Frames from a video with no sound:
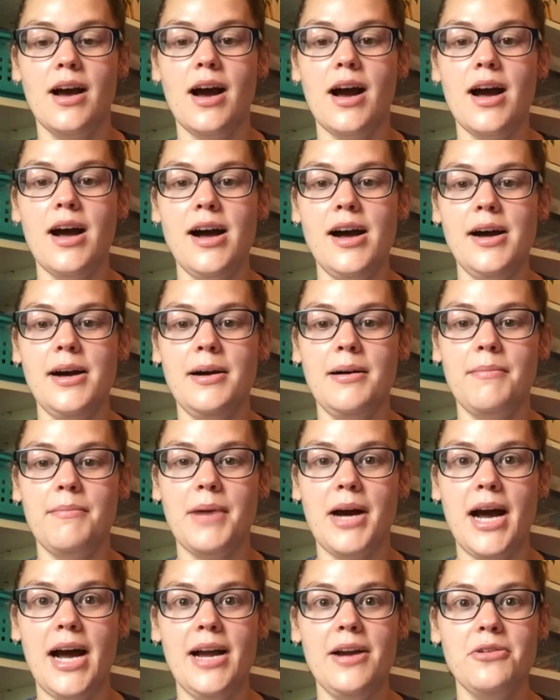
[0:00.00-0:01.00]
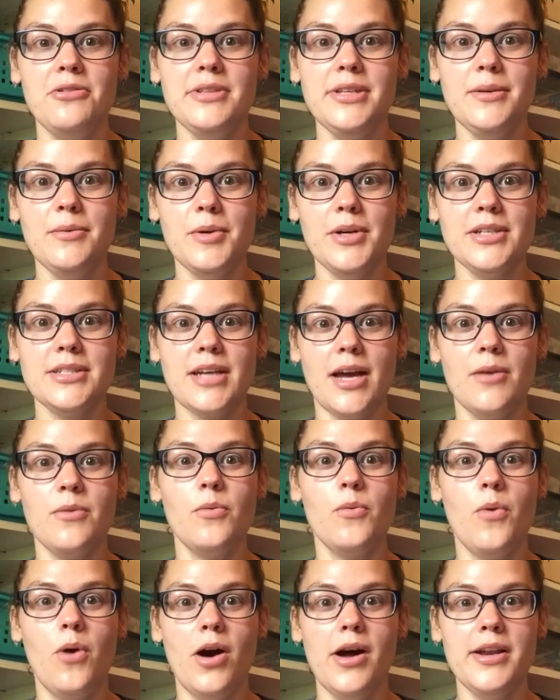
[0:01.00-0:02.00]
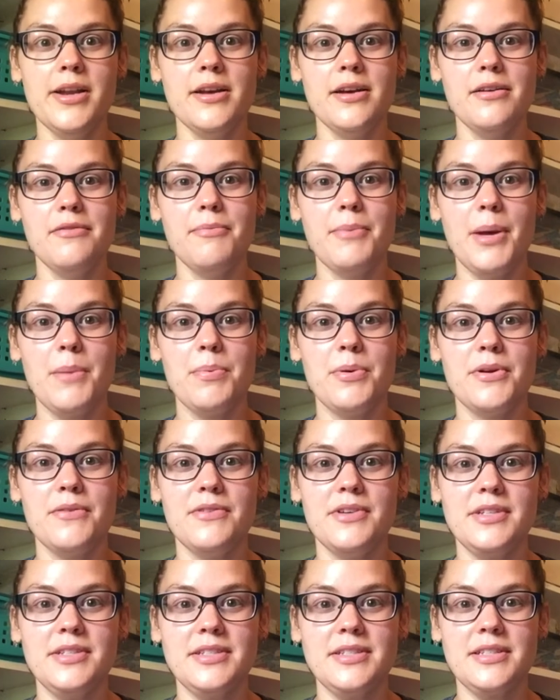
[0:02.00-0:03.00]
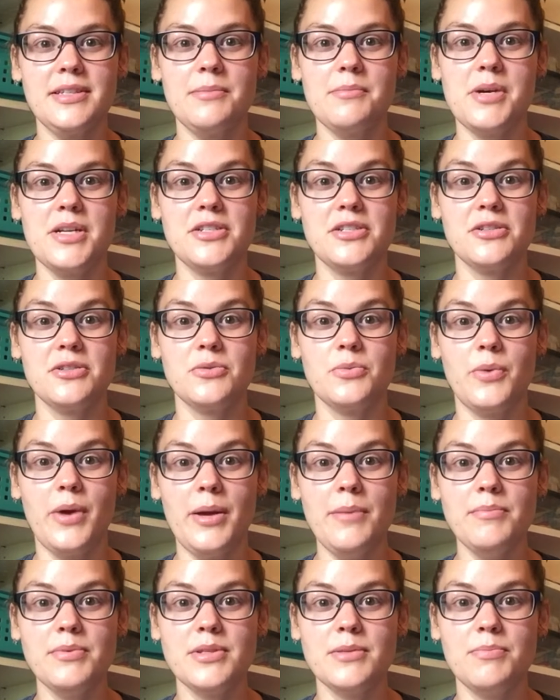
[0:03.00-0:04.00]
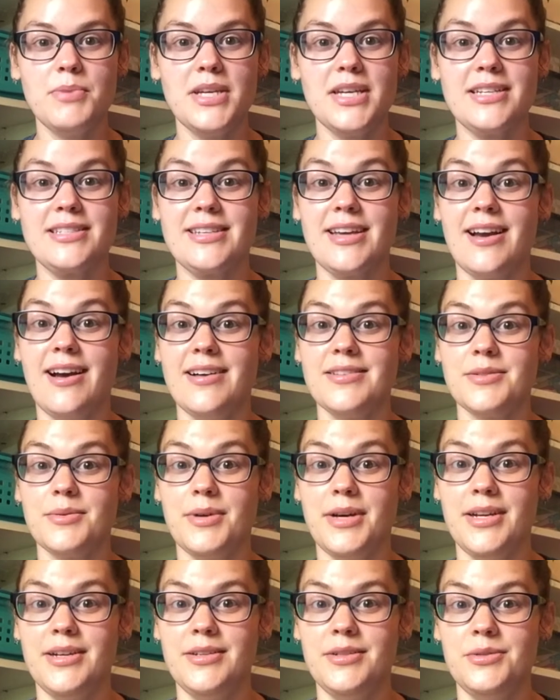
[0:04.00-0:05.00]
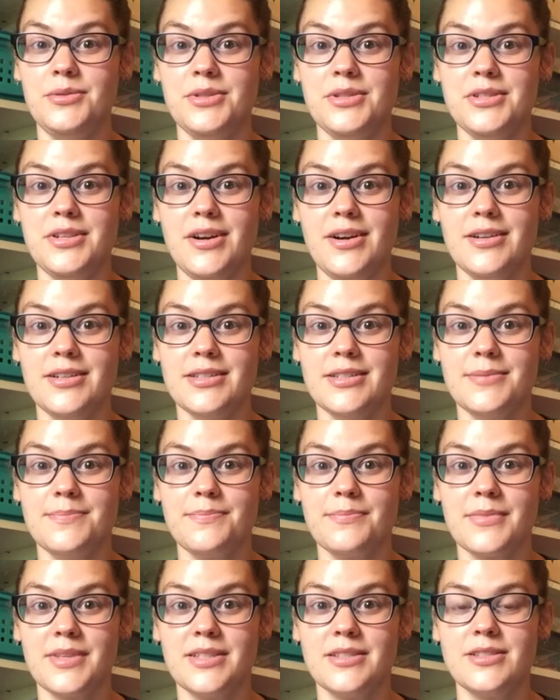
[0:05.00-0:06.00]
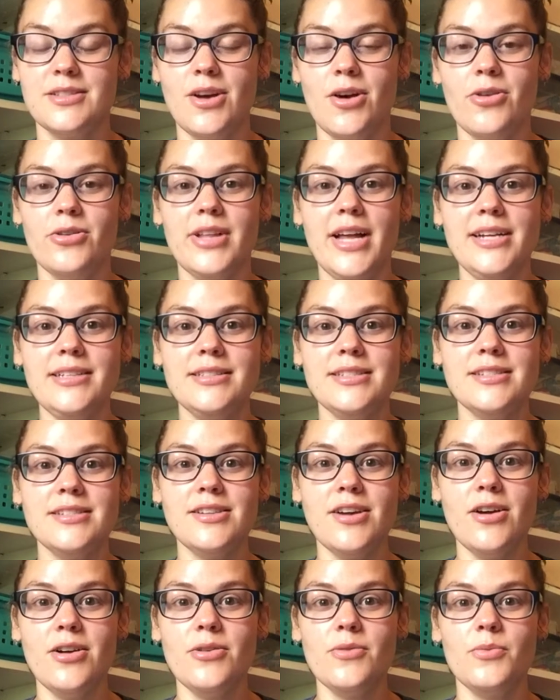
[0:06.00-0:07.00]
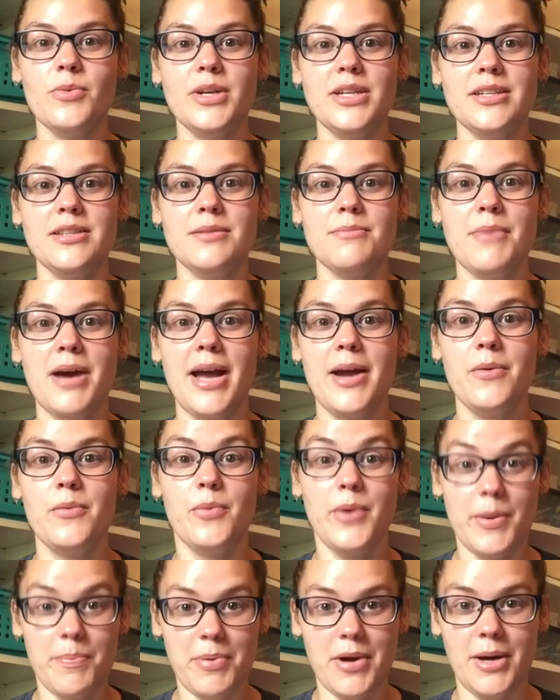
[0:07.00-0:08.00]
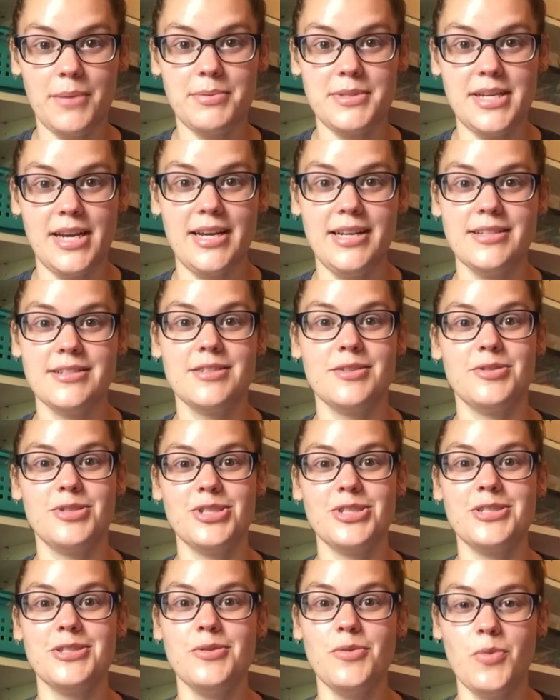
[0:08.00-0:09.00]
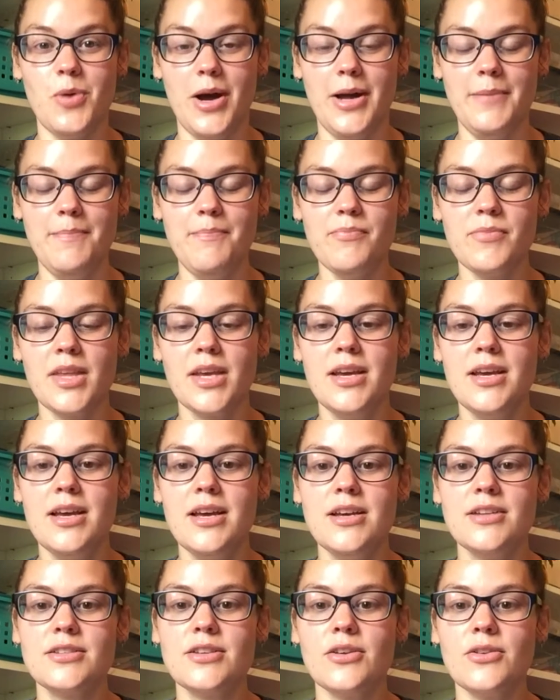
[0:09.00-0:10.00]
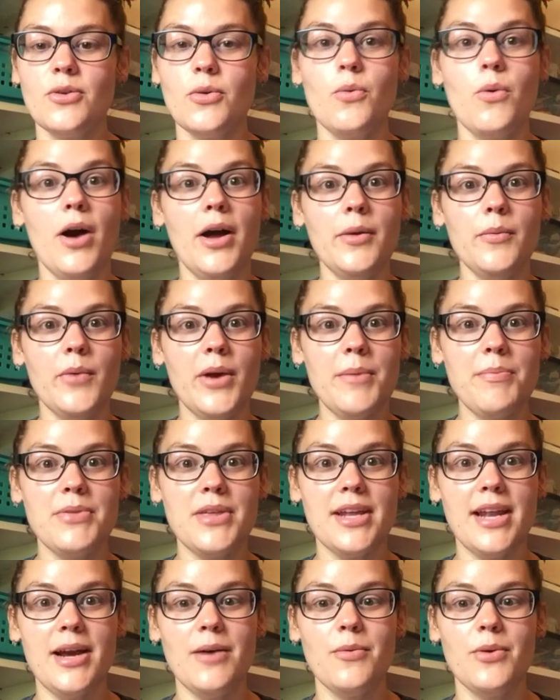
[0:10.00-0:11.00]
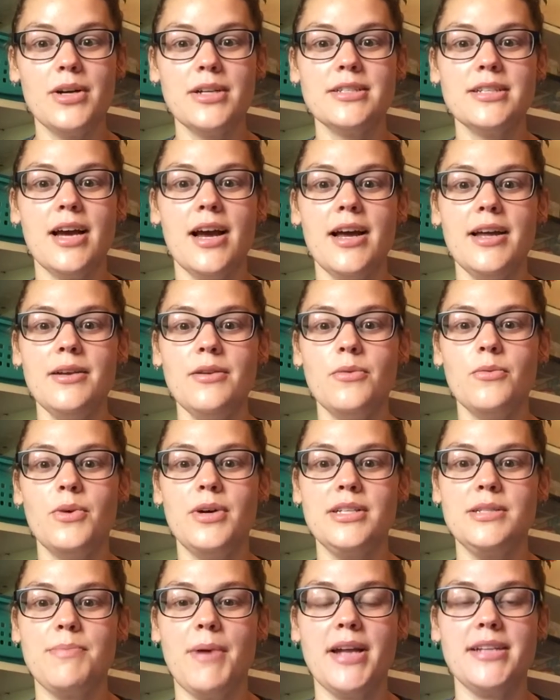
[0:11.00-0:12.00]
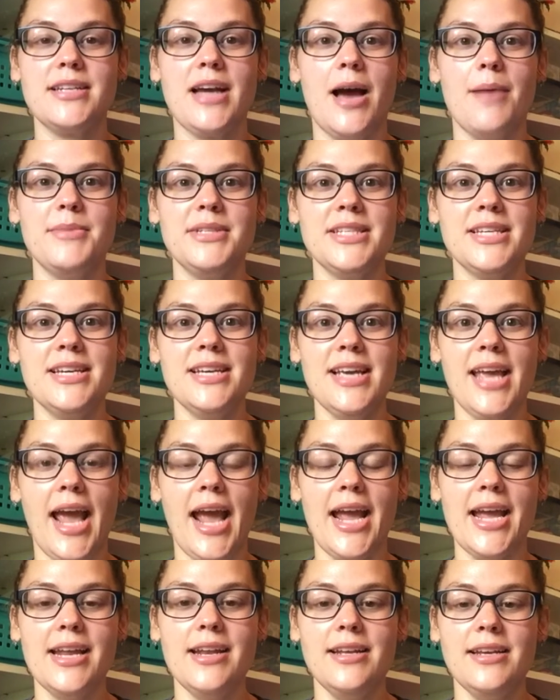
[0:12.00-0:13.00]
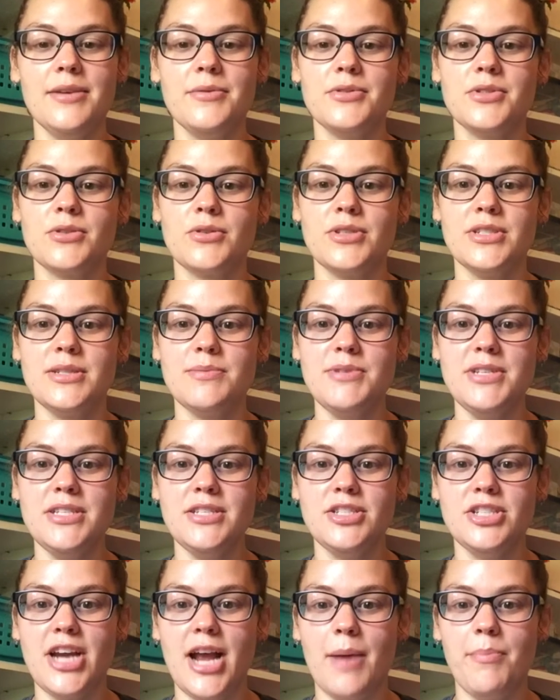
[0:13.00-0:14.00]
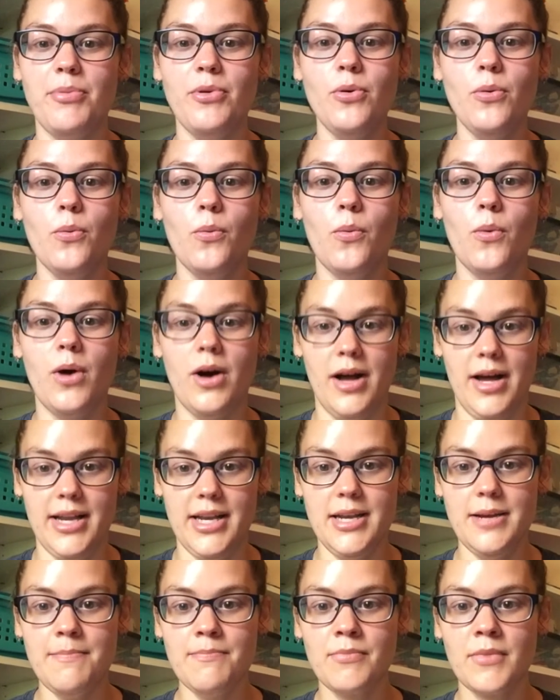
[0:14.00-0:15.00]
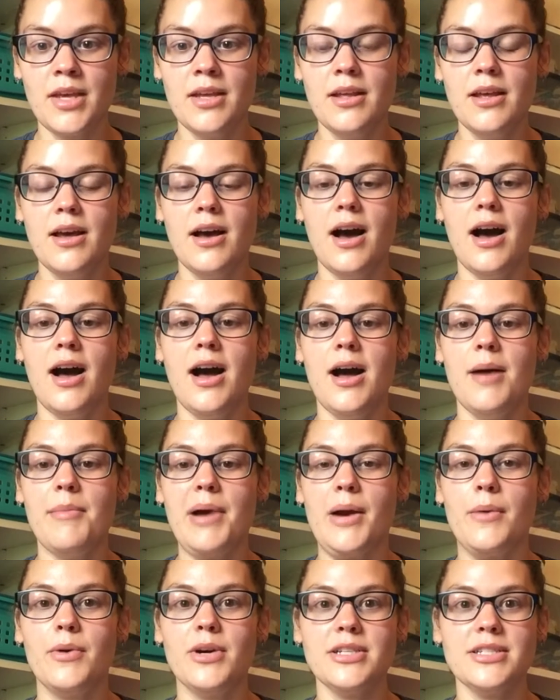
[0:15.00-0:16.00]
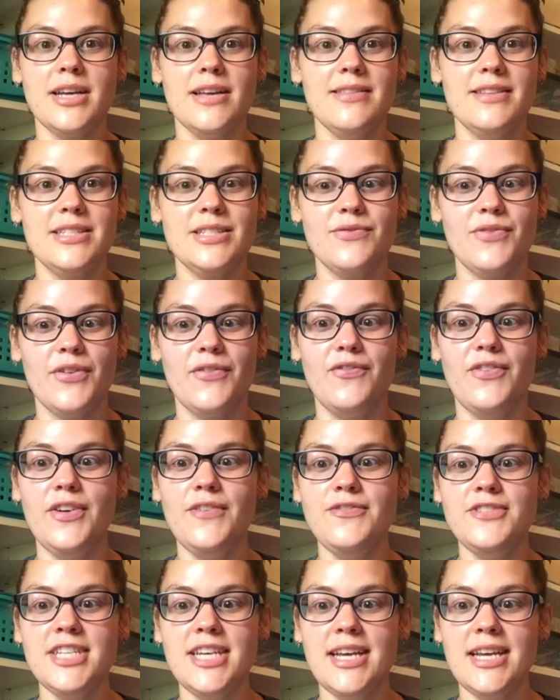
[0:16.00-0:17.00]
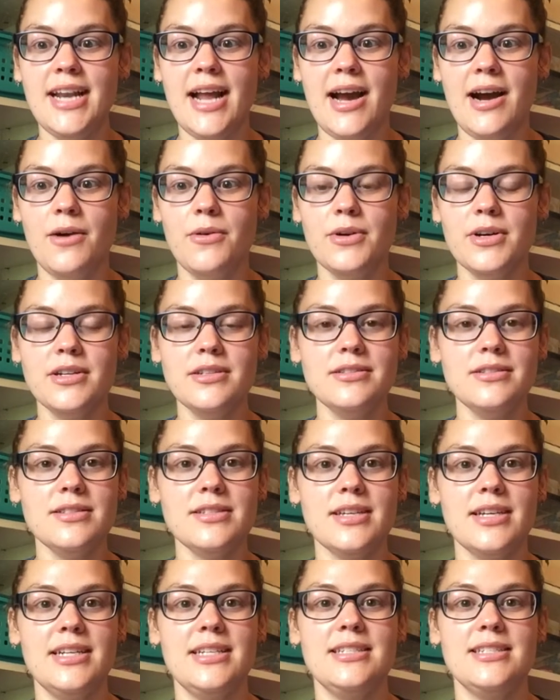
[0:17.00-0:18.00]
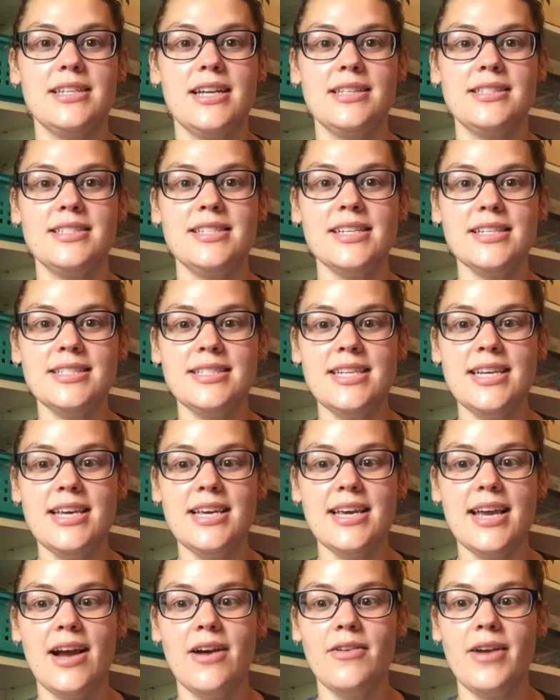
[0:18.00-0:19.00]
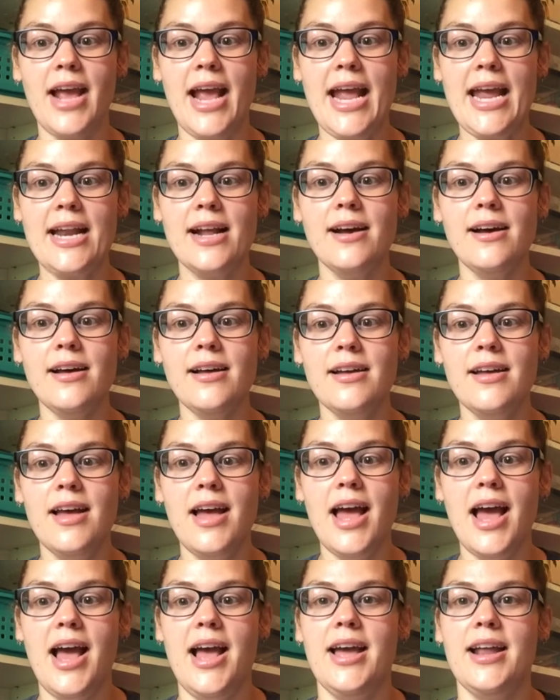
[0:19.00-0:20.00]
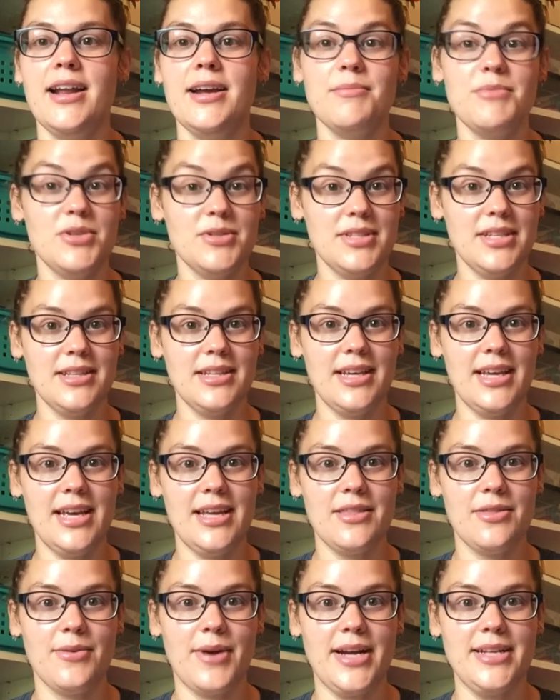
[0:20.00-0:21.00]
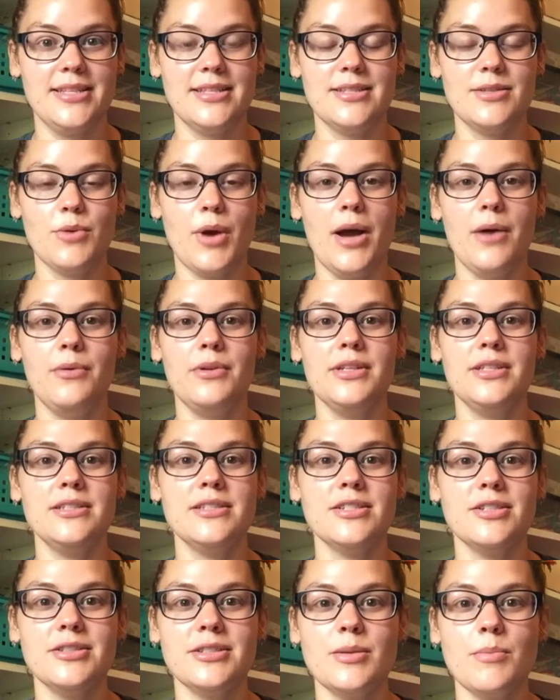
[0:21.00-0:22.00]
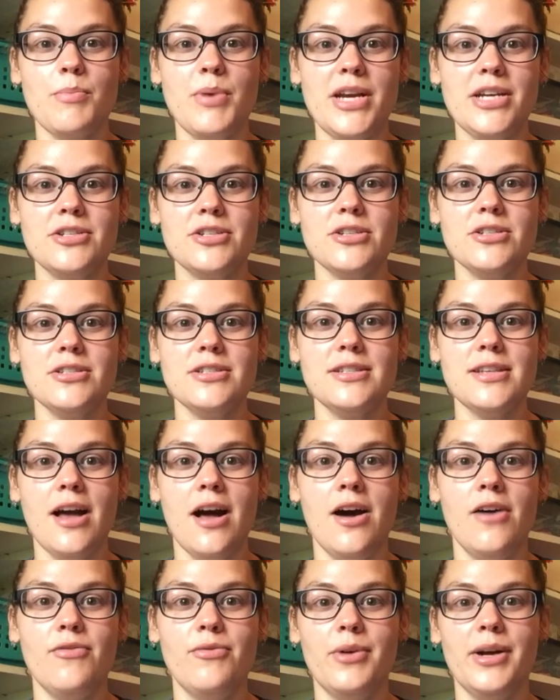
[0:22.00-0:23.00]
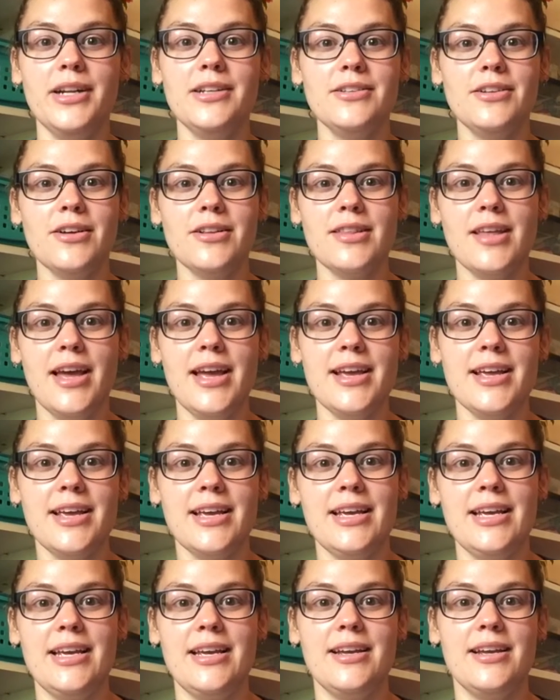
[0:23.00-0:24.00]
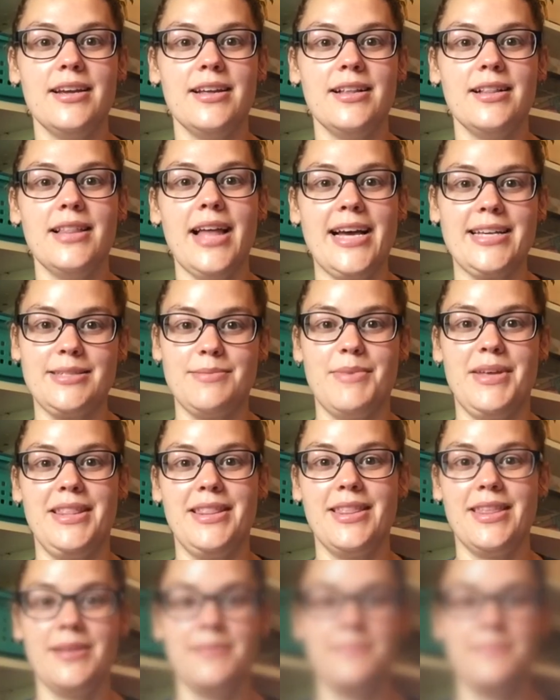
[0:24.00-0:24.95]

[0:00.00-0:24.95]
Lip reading: I only worked on one of my previously mentioned WIPs because I also had a new start. So let's start with my WIP update, so just the one. So the one WIP that I worked on was by Thomas Kincaid. It was Christmas Chapel 1. I worked on this for 15 hours. It is on 16 count Aida, and I'm using the kit threads. So I will insert some pictures of what it looked like last month.